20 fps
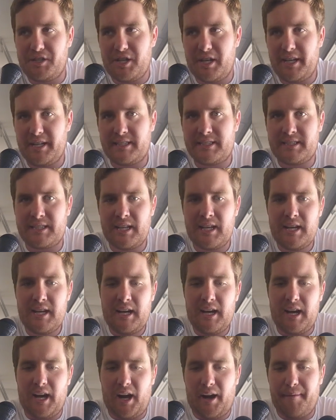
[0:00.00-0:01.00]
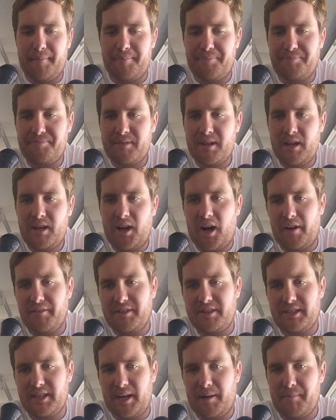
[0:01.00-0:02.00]
jigs.
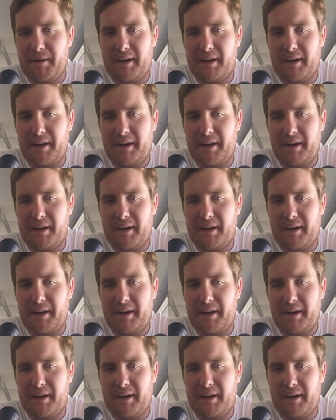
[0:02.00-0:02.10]
Obviously, I'm